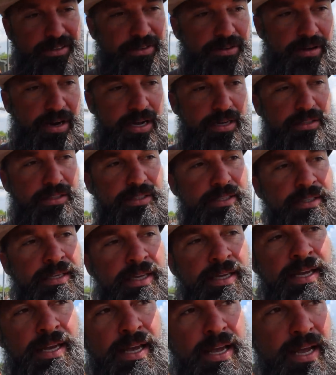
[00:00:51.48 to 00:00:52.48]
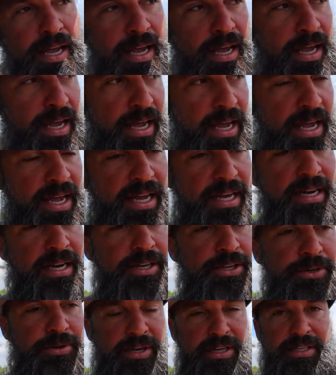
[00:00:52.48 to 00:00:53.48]
correctly and I
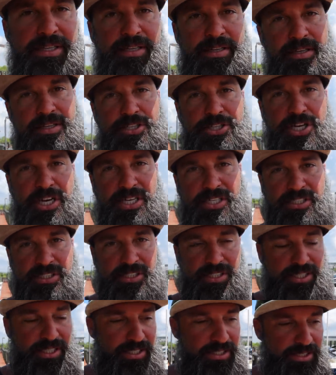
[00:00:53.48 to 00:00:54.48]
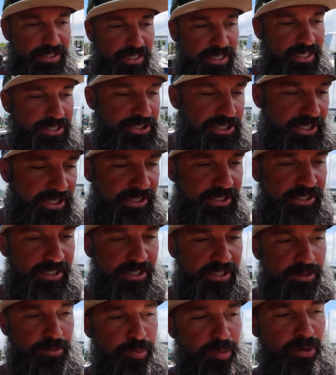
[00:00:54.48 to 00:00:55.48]
knew I needed to change things and I changed
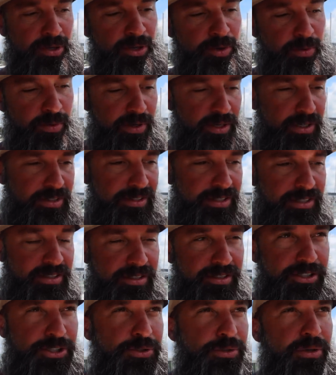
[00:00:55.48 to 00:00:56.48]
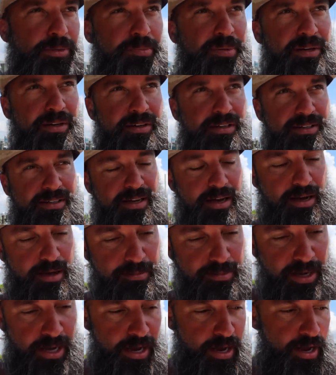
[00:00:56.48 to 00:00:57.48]
things pretty quickly in a short period of
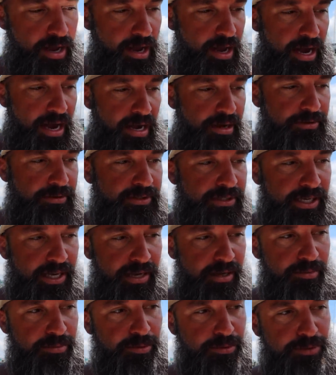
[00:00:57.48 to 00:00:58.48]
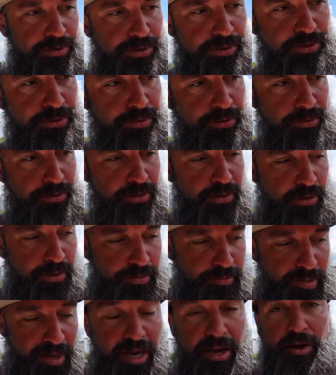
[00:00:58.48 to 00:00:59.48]
time I was able to
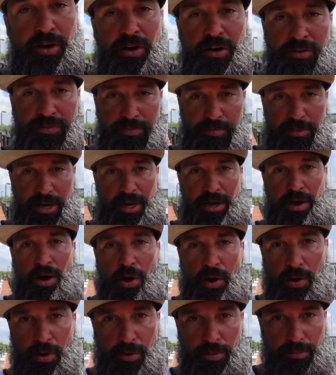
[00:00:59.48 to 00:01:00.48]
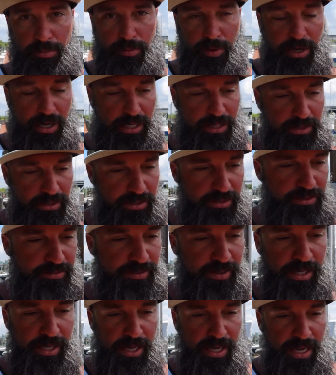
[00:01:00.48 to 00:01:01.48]
pay off my home where I live
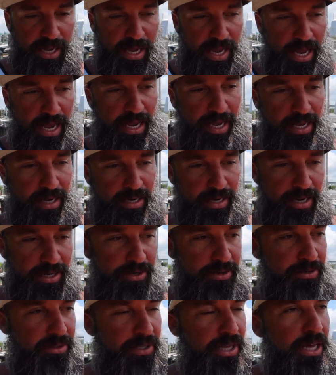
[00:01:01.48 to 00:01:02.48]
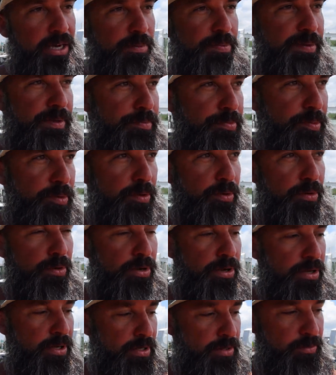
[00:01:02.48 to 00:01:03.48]
and I know a lot of people
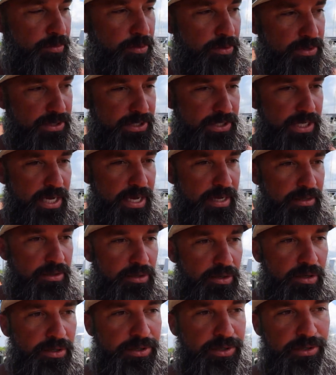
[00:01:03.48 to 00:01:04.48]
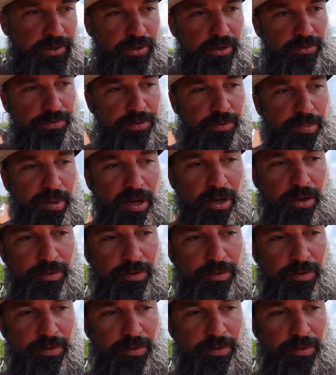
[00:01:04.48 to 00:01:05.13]
will say look you know if you pay